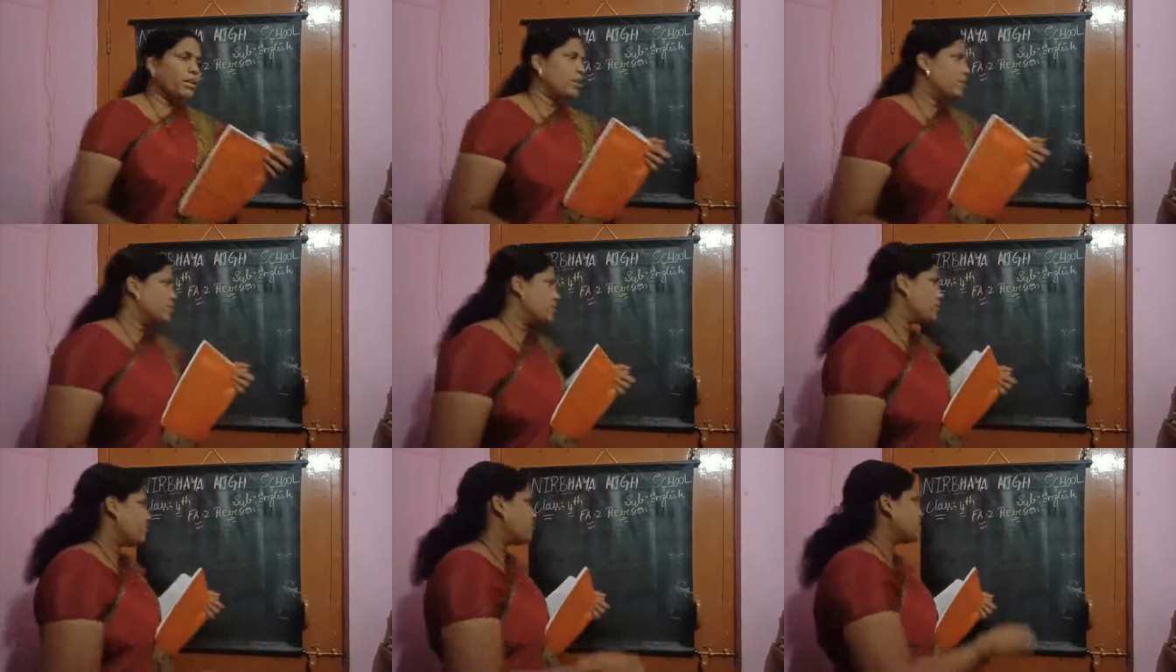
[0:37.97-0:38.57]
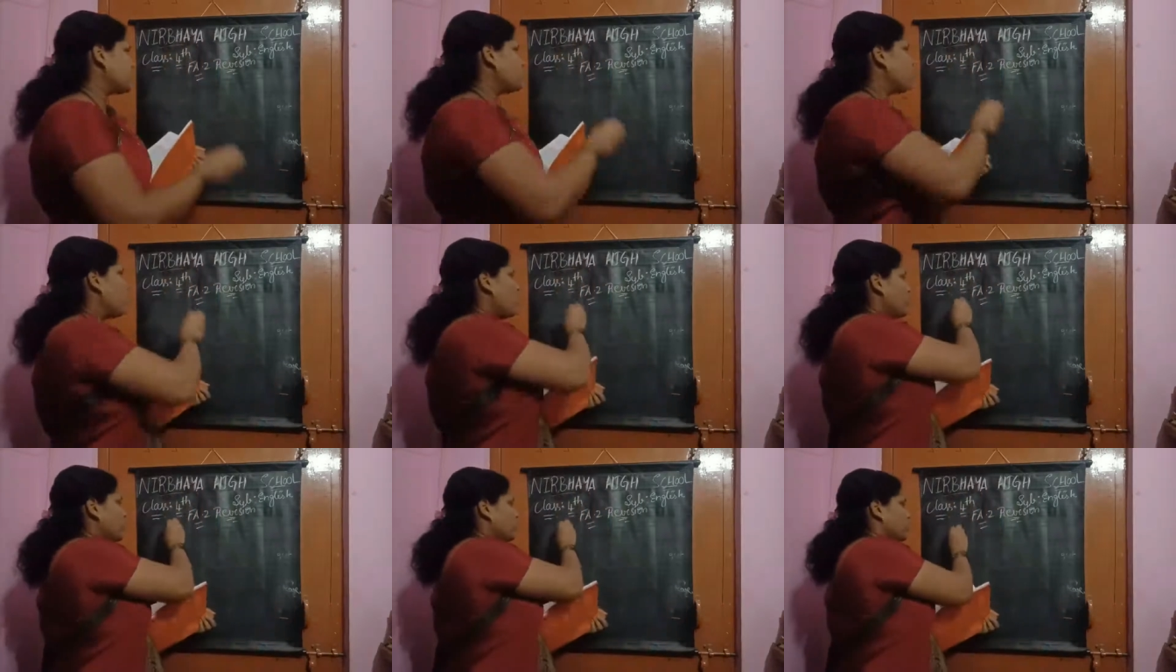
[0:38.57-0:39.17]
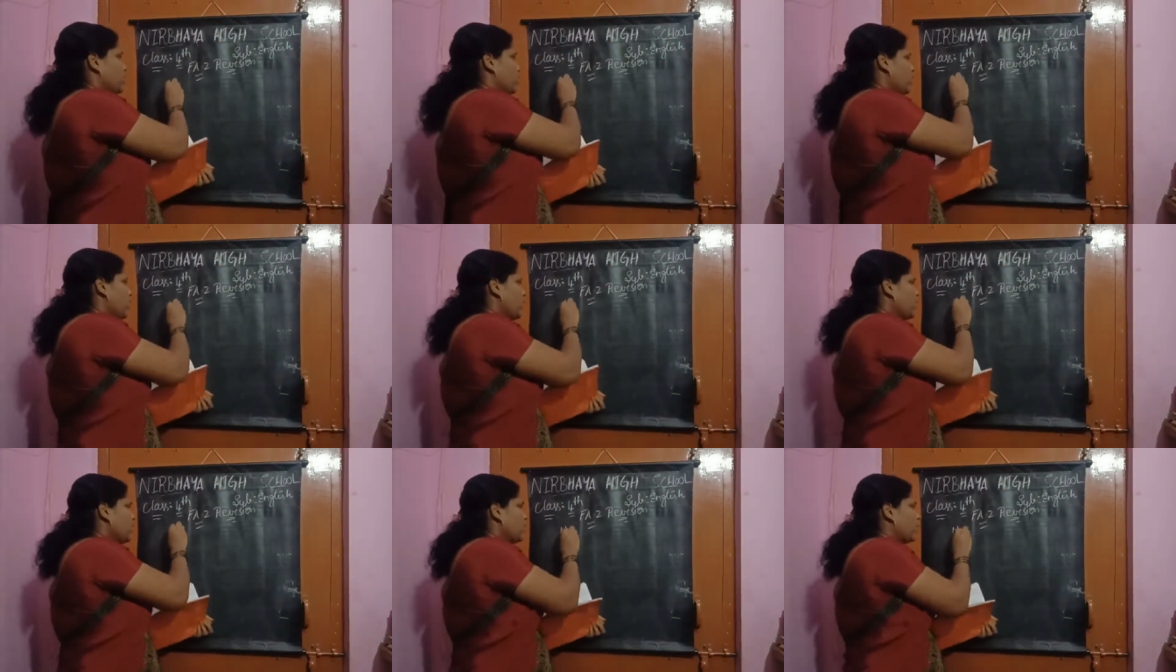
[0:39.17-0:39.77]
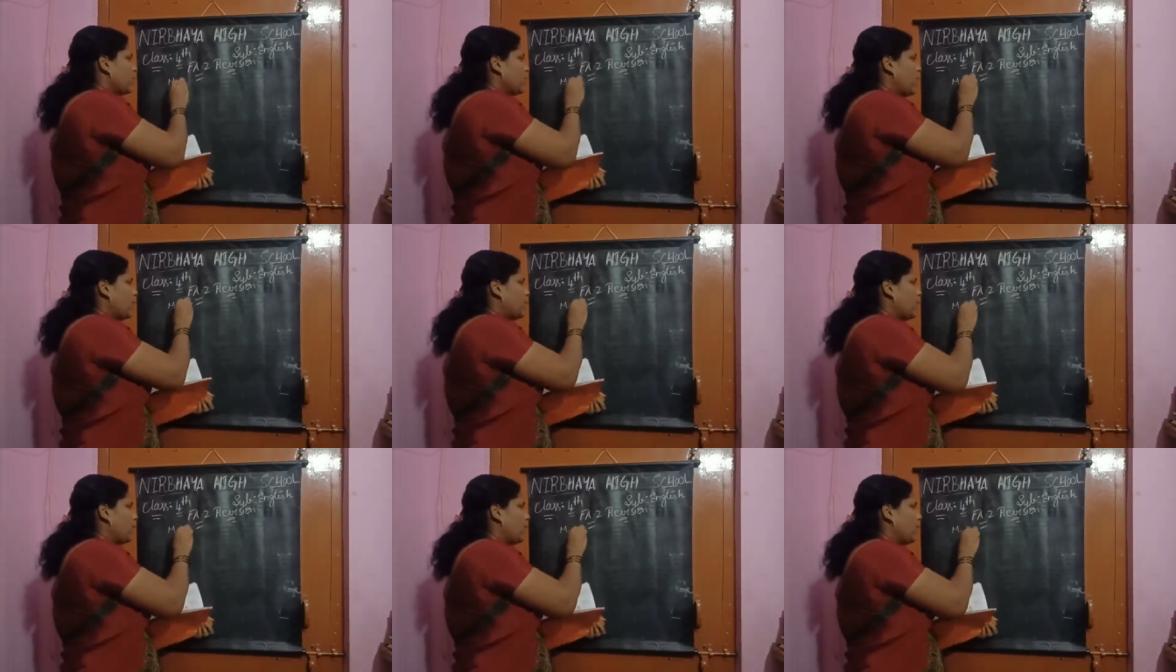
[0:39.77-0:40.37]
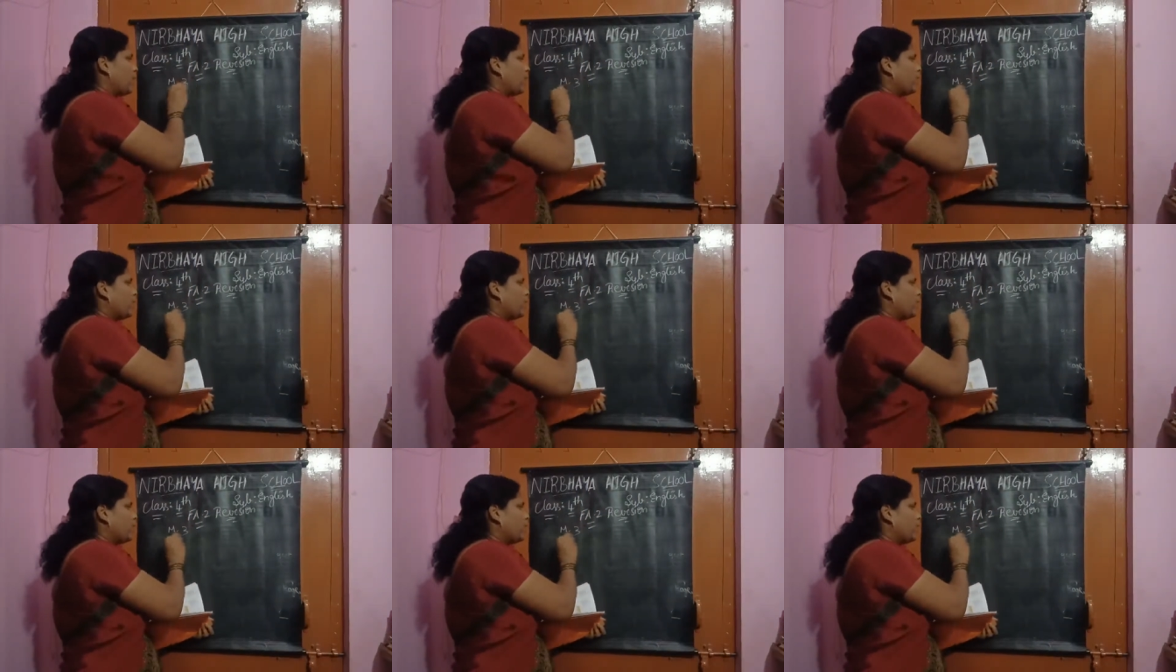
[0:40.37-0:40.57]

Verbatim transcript: See, first module 3, grammar part.